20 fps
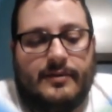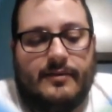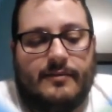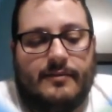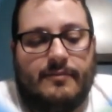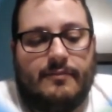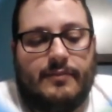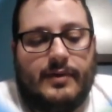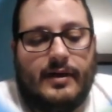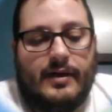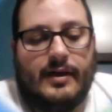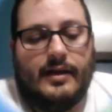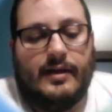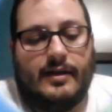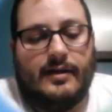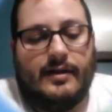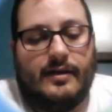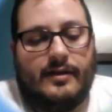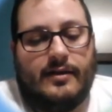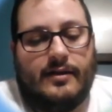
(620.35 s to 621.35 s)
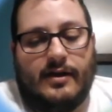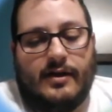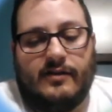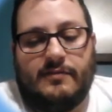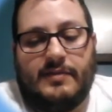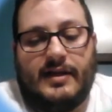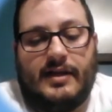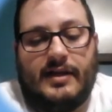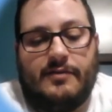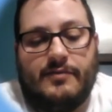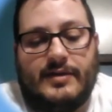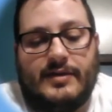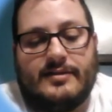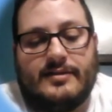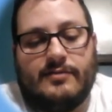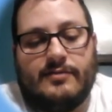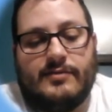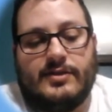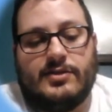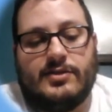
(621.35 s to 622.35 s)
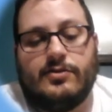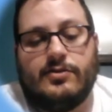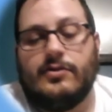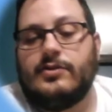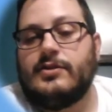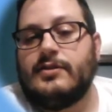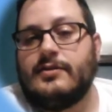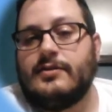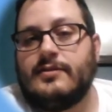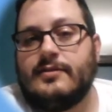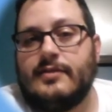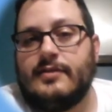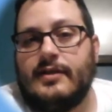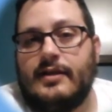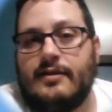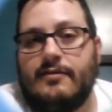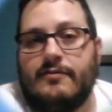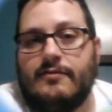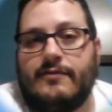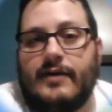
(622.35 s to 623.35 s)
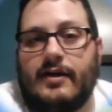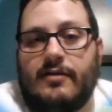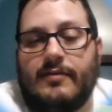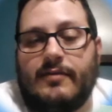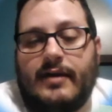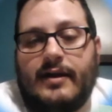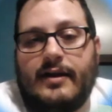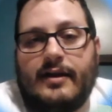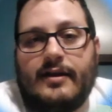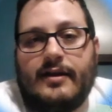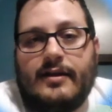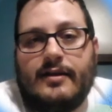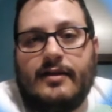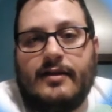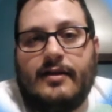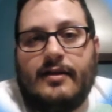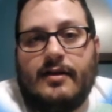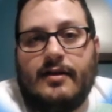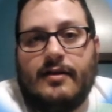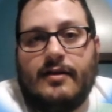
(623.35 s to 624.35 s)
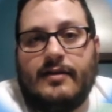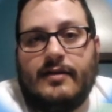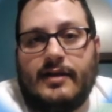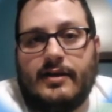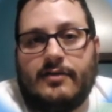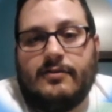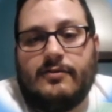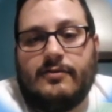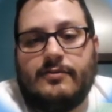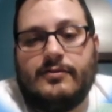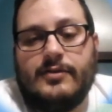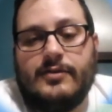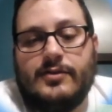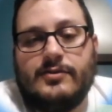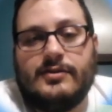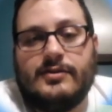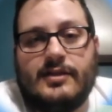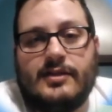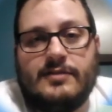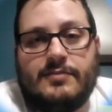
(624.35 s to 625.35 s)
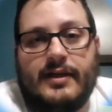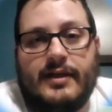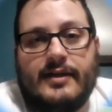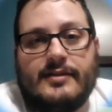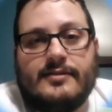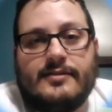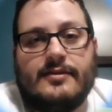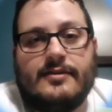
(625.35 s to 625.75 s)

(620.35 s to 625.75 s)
But there has been a recent resurgence in phytomining nickel using these plants,